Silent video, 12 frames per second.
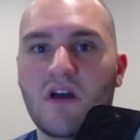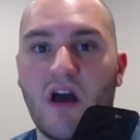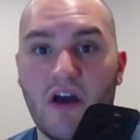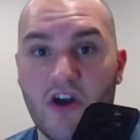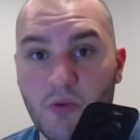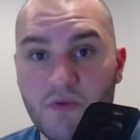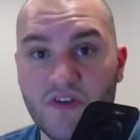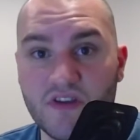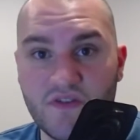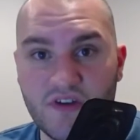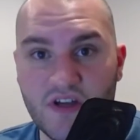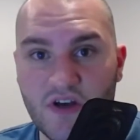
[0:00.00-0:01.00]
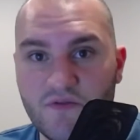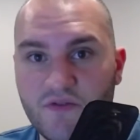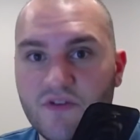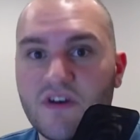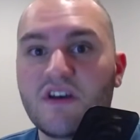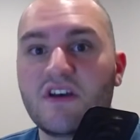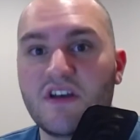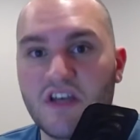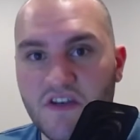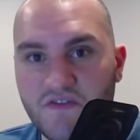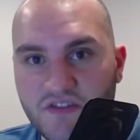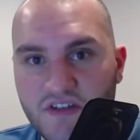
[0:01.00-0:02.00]
I hope you found the video helpful.
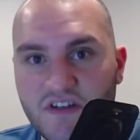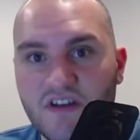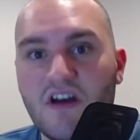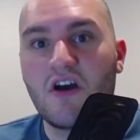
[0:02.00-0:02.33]
If you did,